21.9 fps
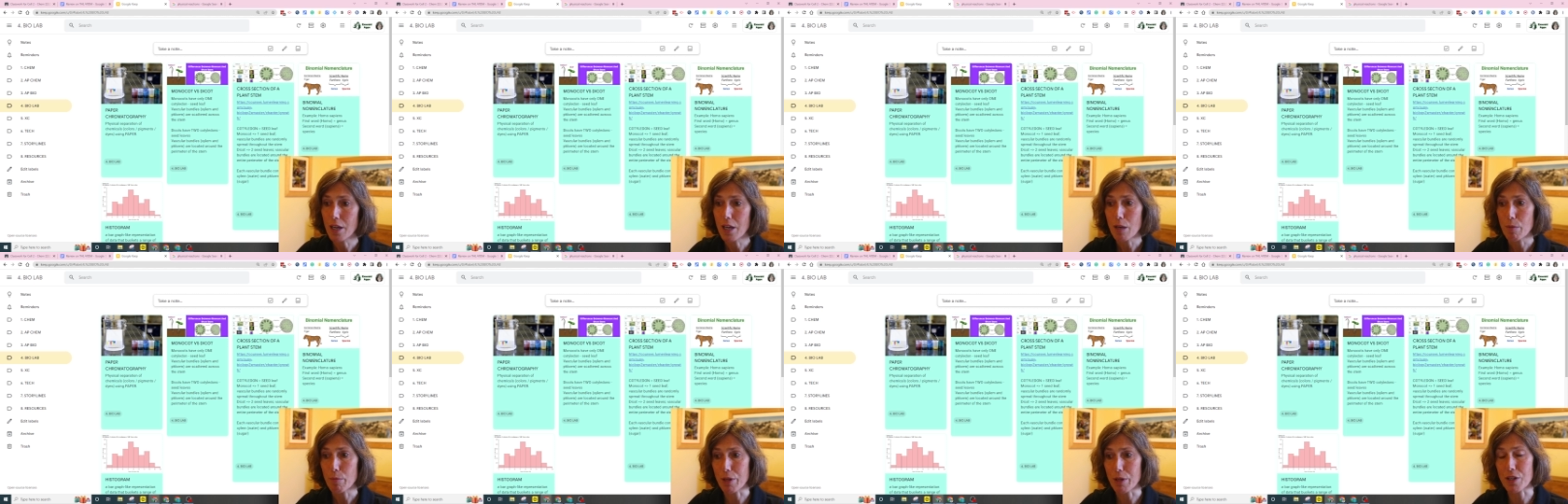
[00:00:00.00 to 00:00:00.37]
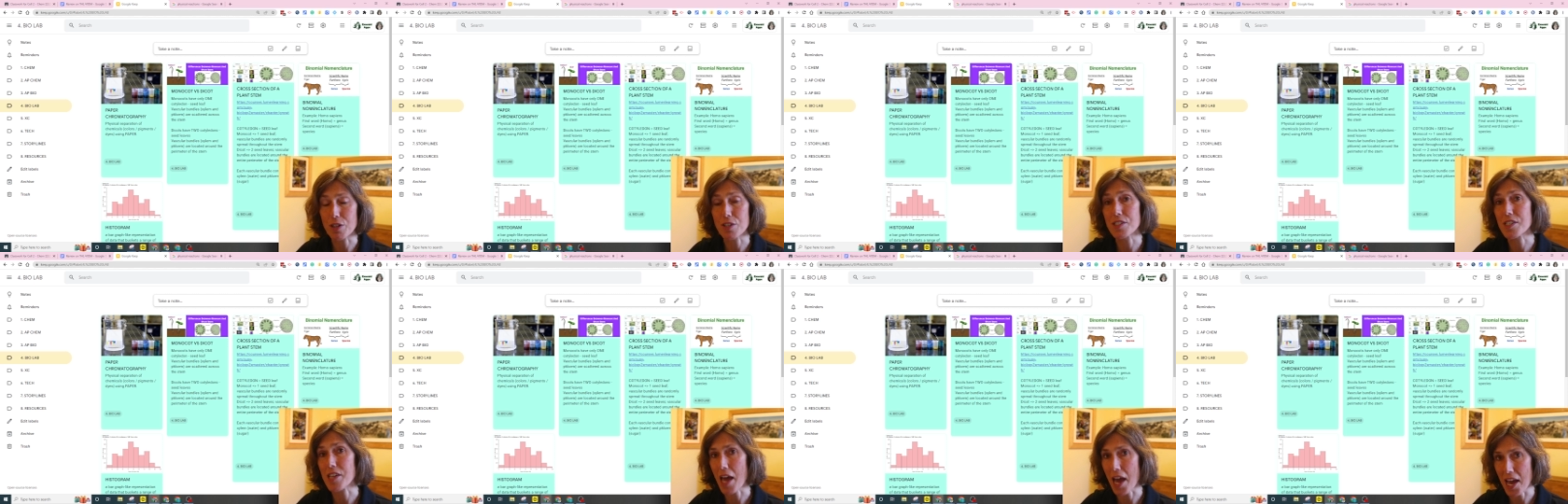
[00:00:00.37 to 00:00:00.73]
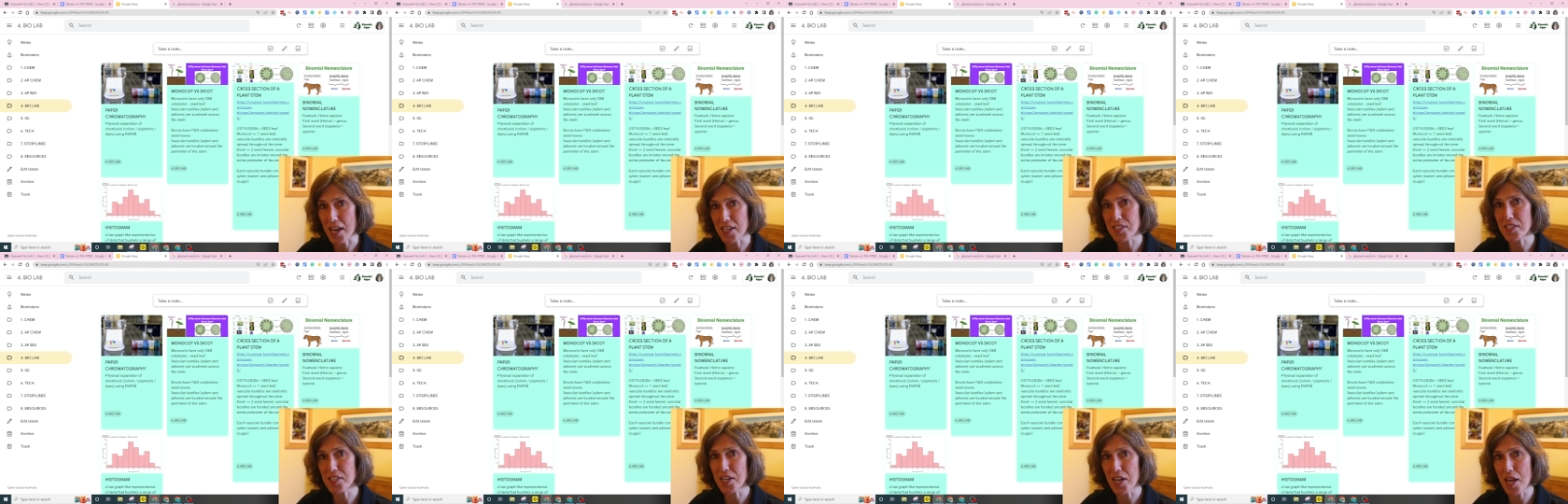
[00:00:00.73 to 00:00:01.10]
Because,
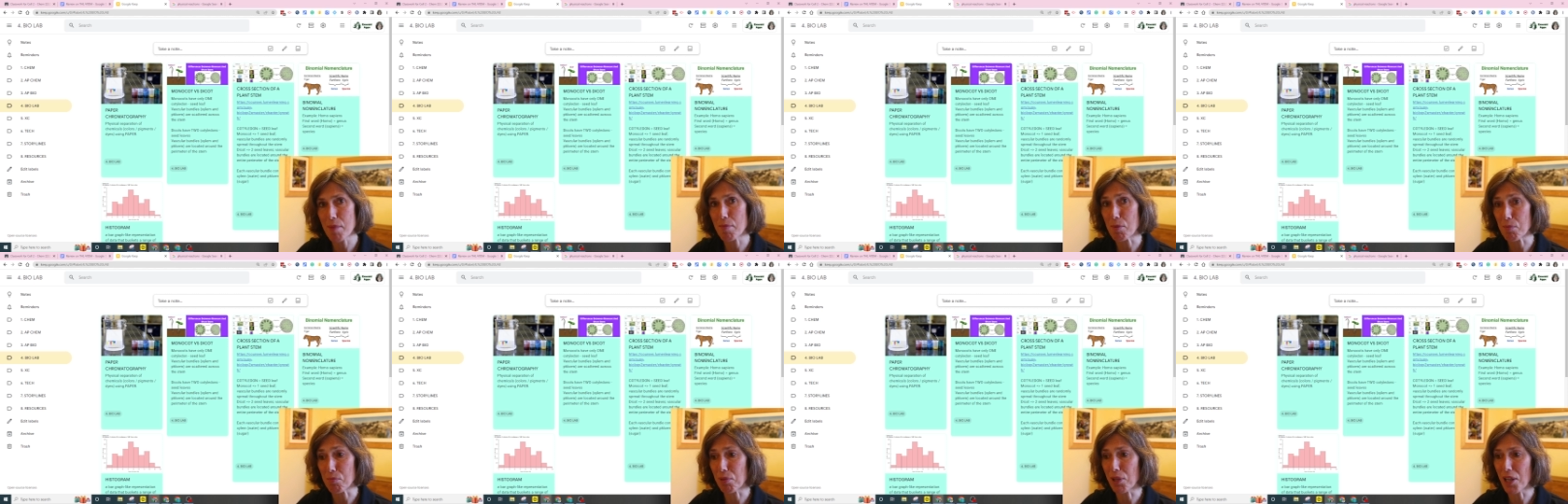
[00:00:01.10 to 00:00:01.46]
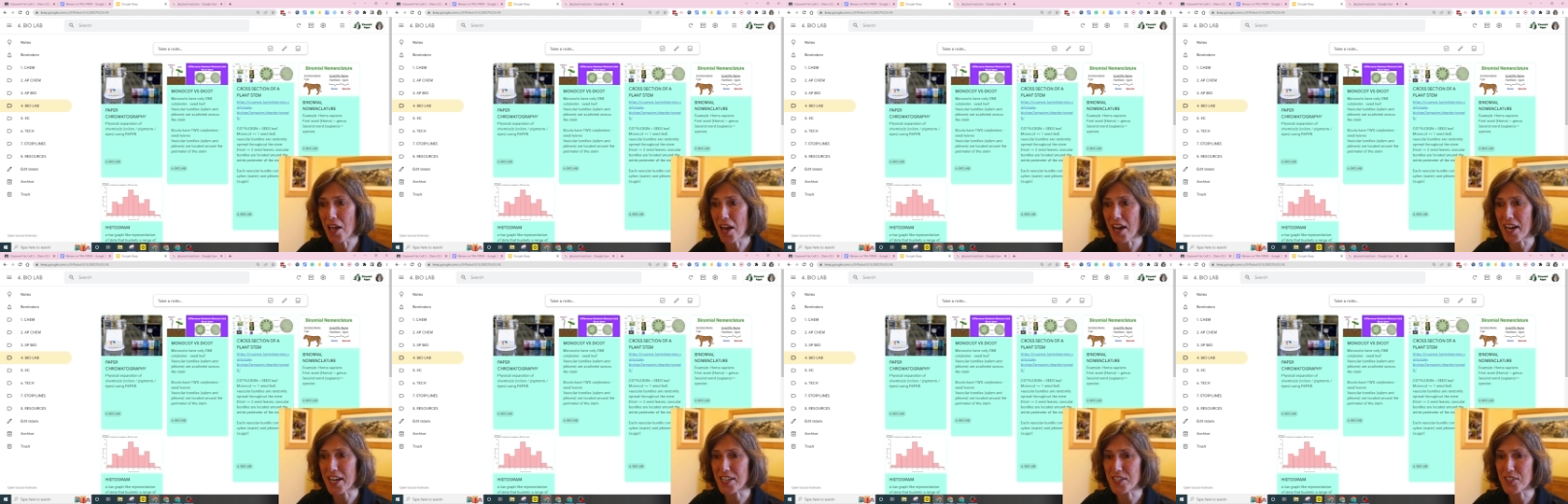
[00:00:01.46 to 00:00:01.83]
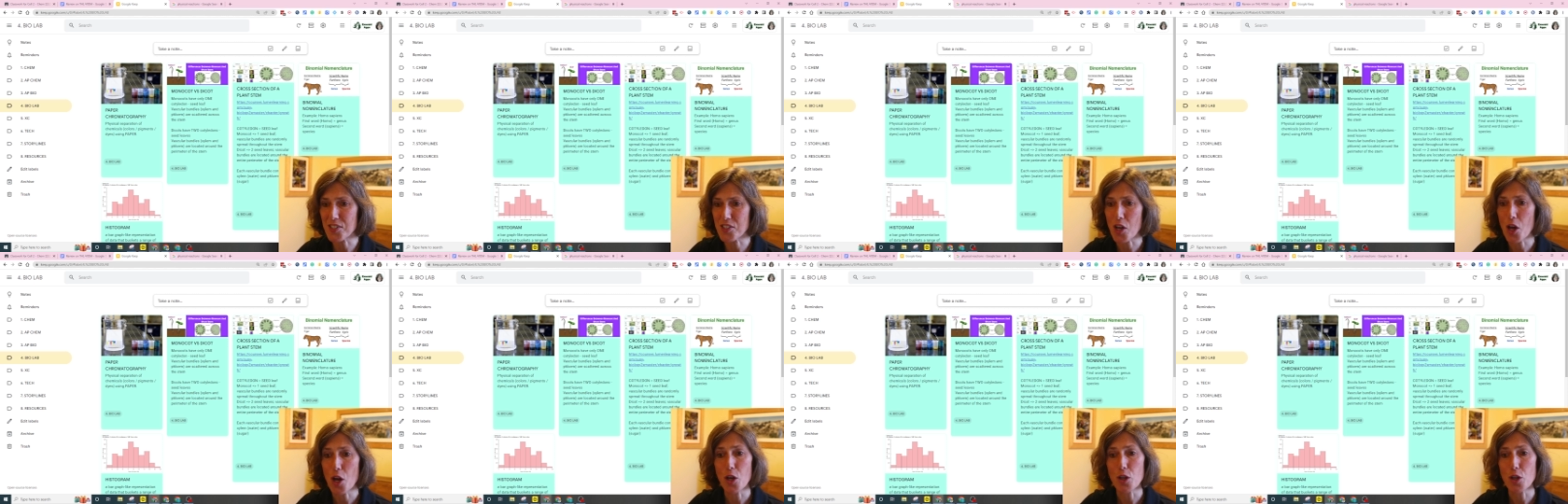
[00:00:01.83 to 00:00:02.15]
as the name implies,